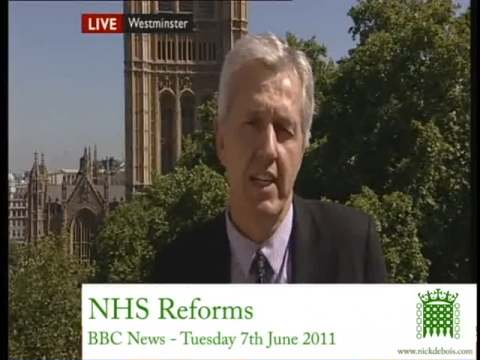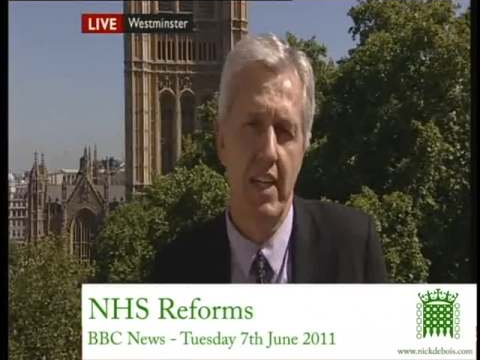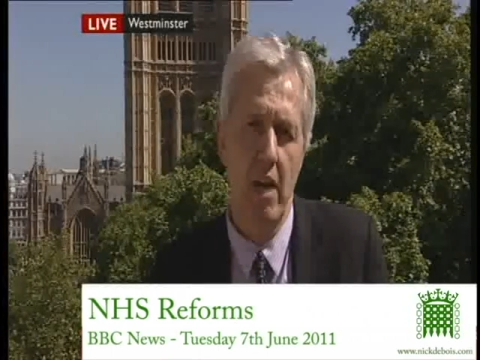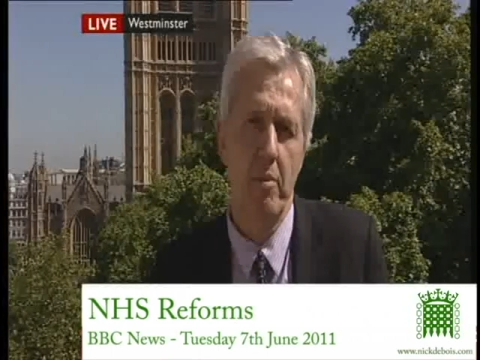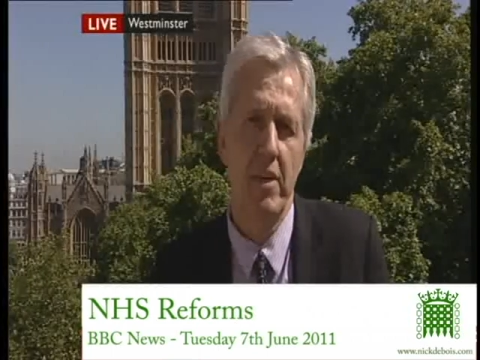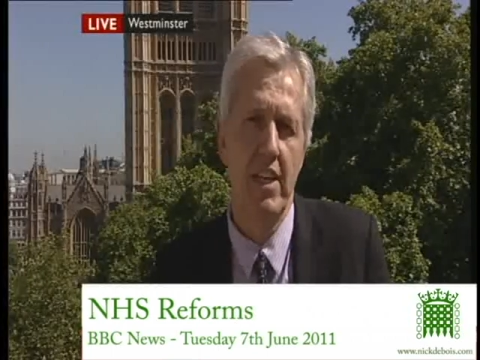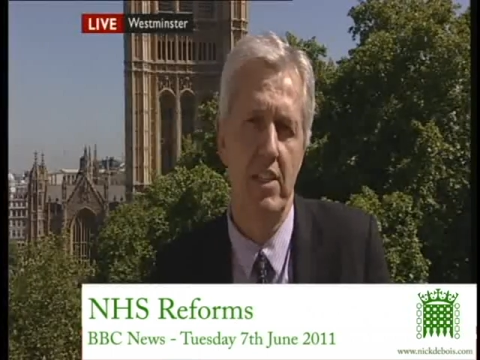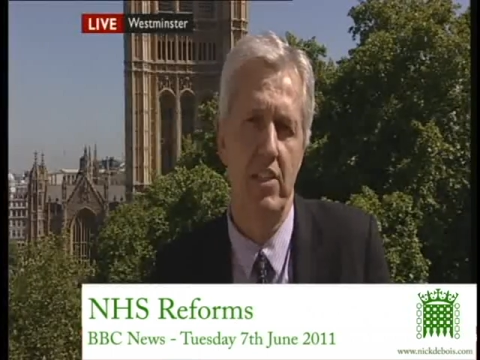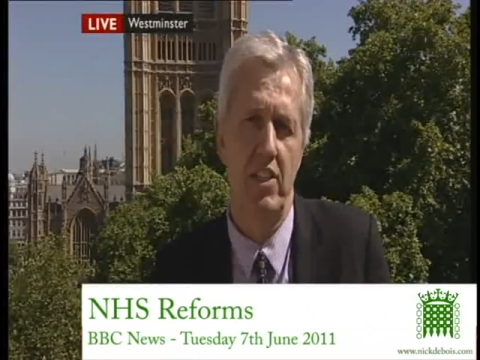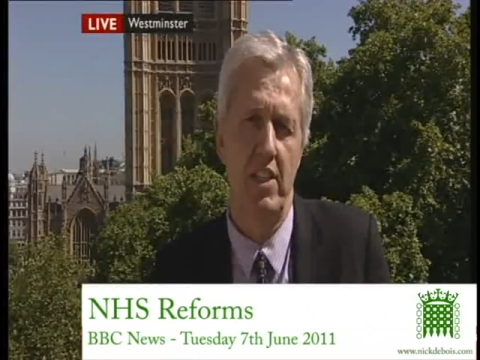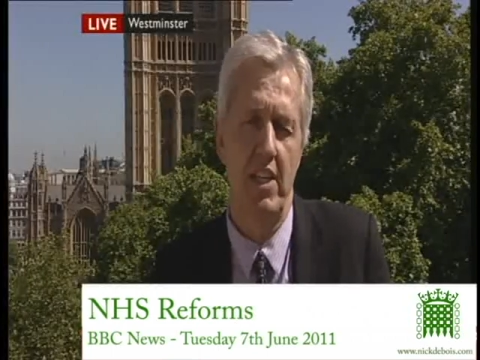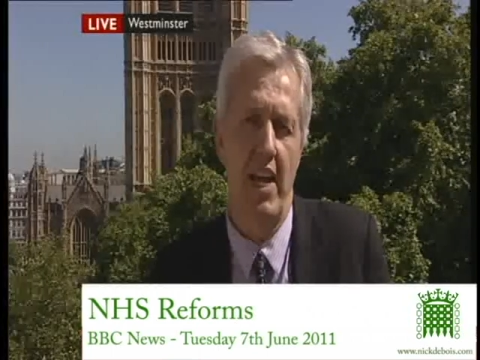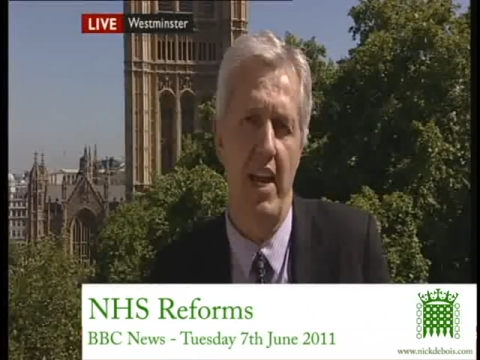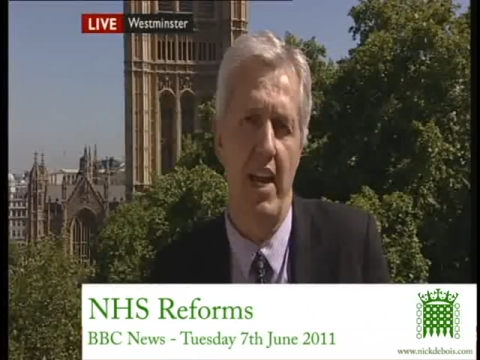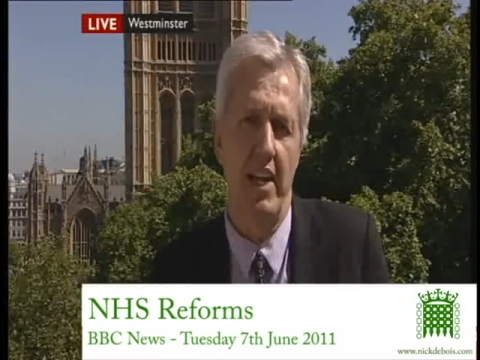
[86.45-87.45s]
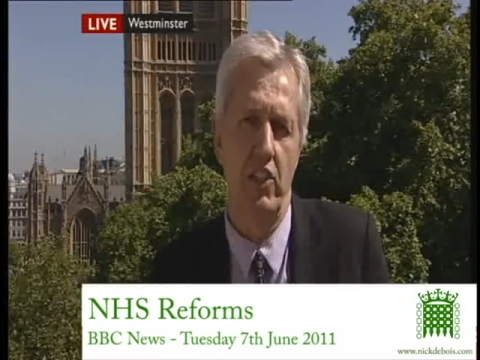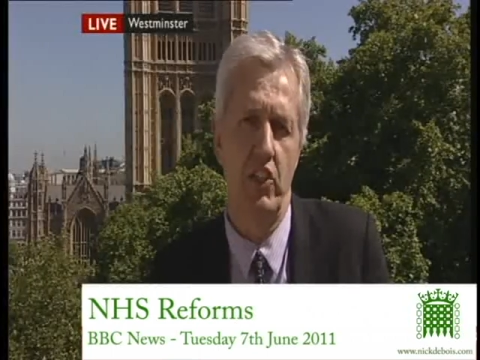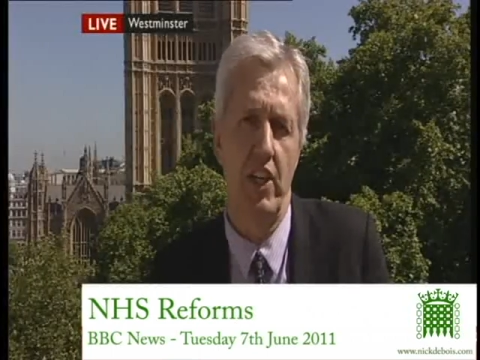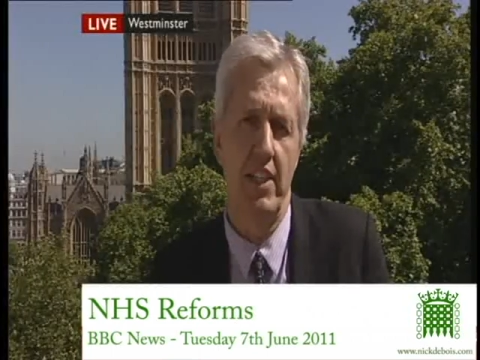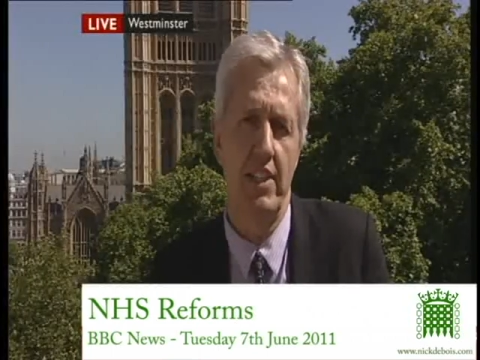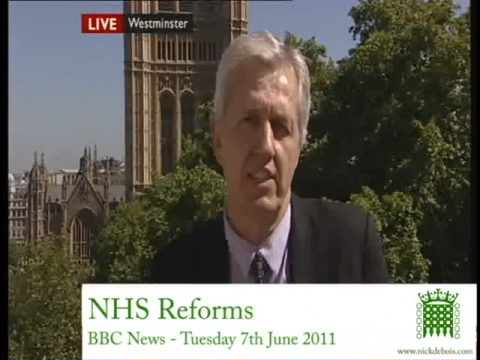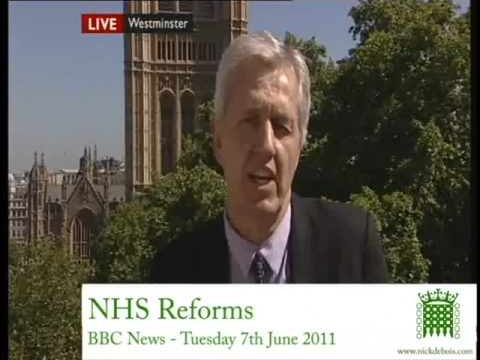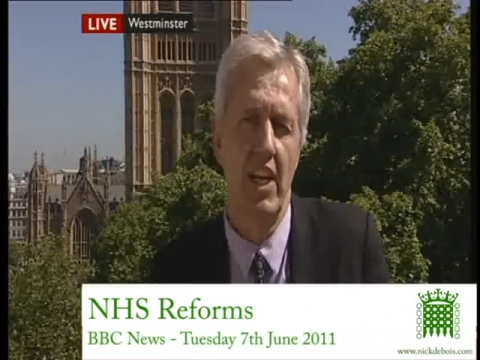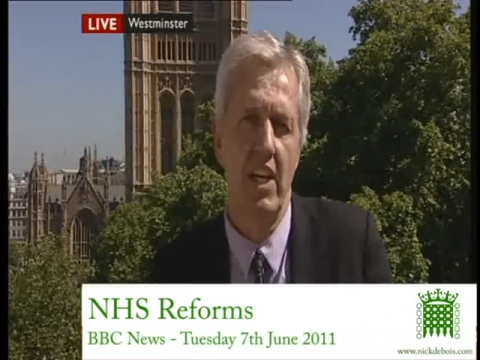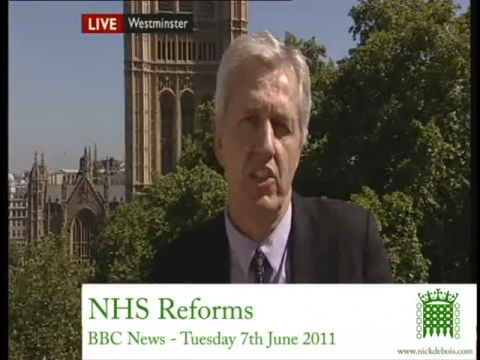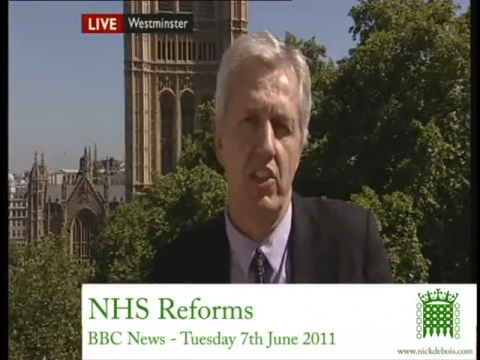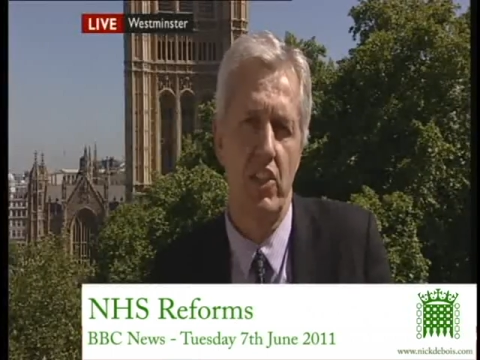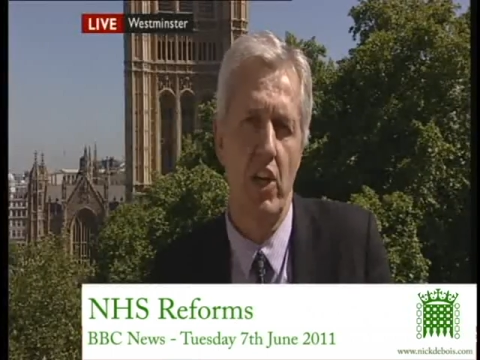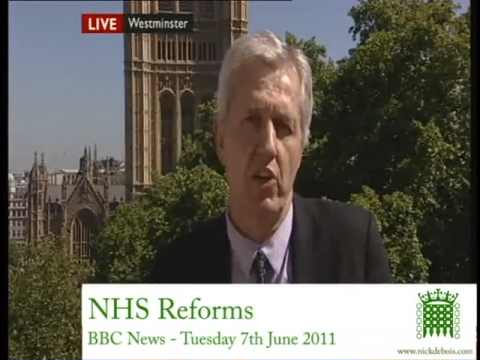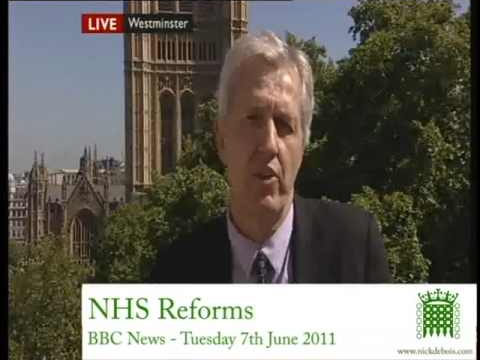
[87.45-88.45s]
coming into the NHS
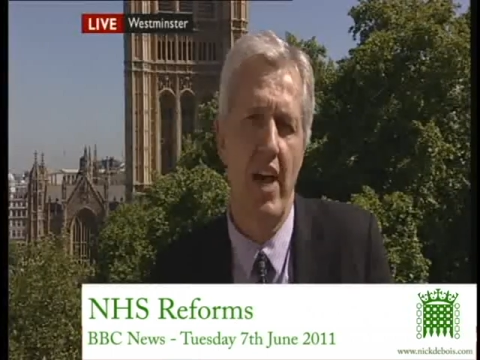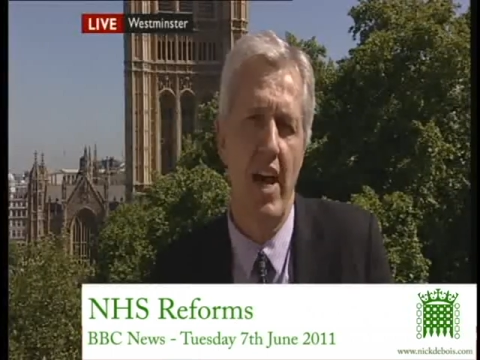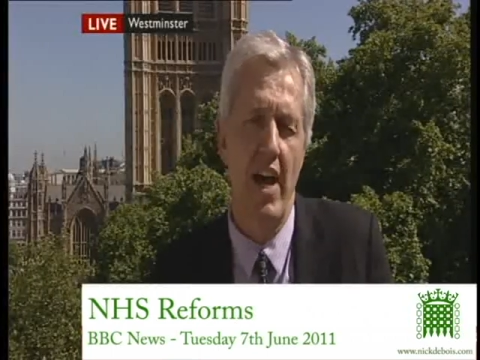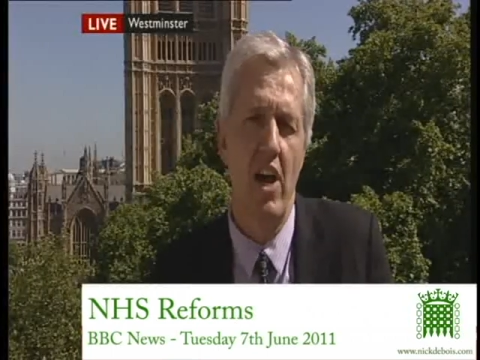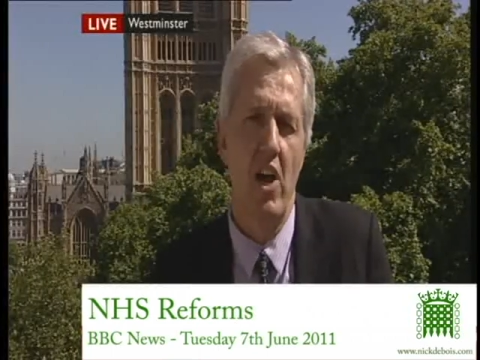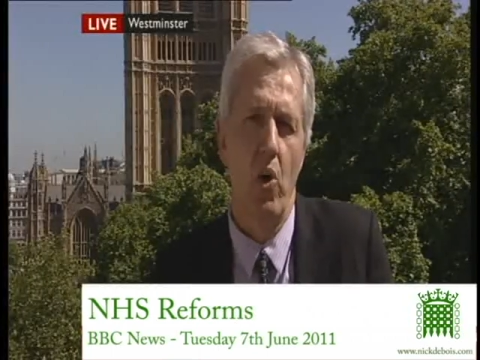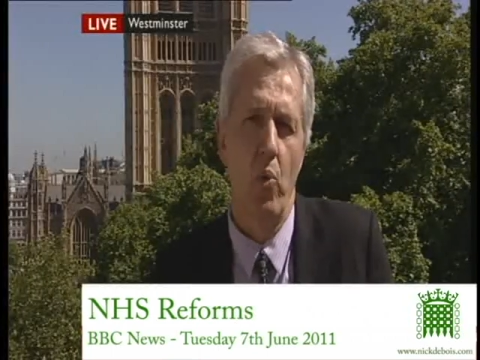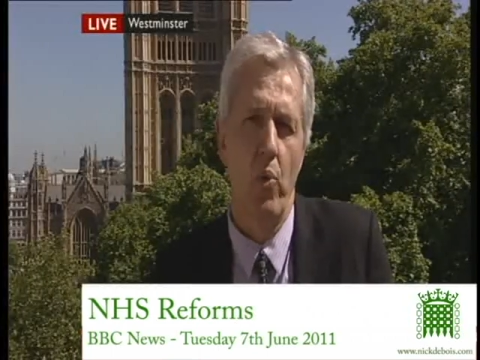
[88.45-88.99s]
so that